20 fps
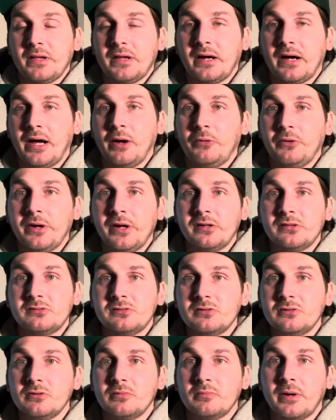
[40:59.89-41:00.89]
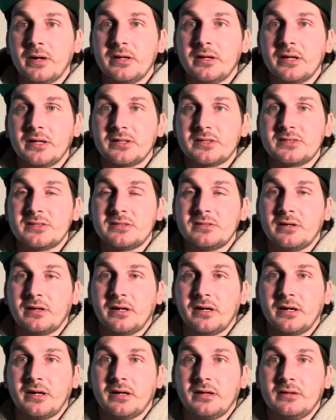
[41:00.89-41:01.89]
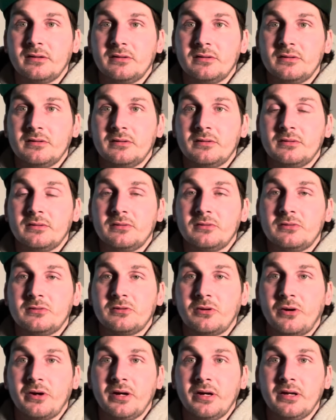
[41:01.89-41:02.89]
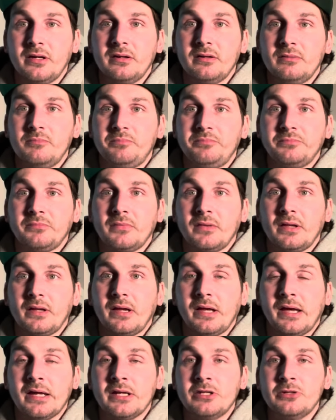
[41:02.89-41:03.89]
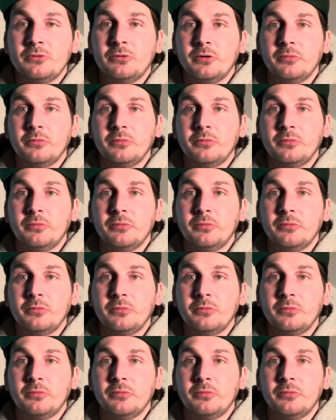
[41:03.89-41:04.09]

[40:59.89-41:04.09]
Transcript: I will enter you in my next toy hunt, and you will